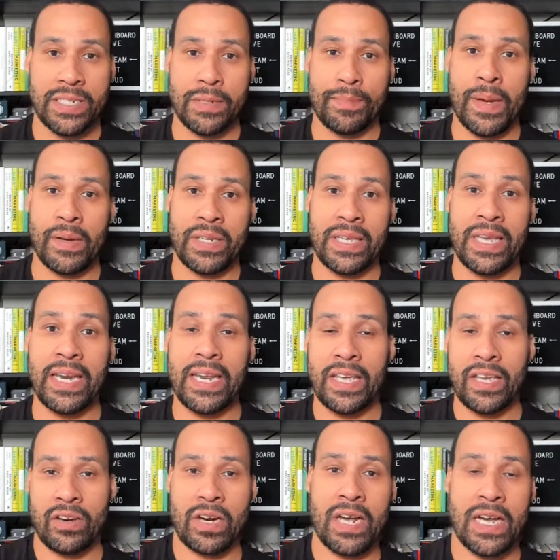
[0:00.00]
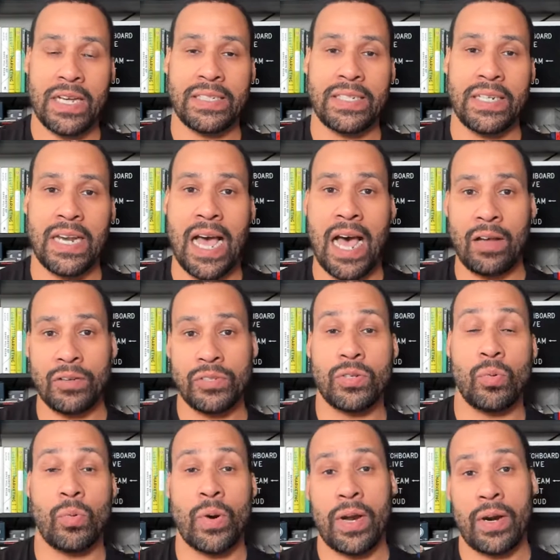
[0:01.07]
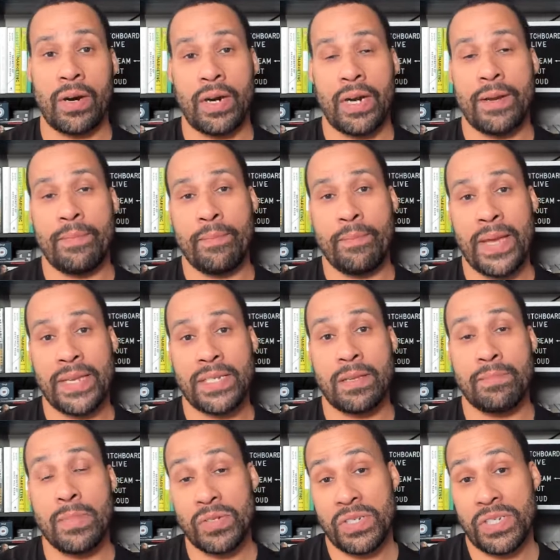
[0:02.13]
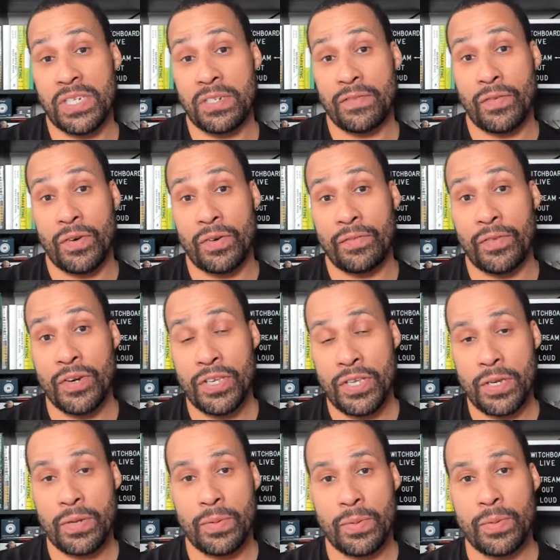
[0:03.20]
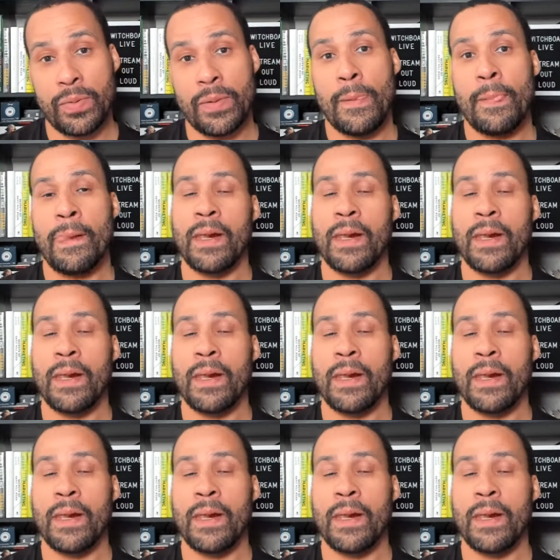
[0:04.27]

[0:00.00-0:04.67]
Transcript: It's about getting your content out to where it makes the most sense for you.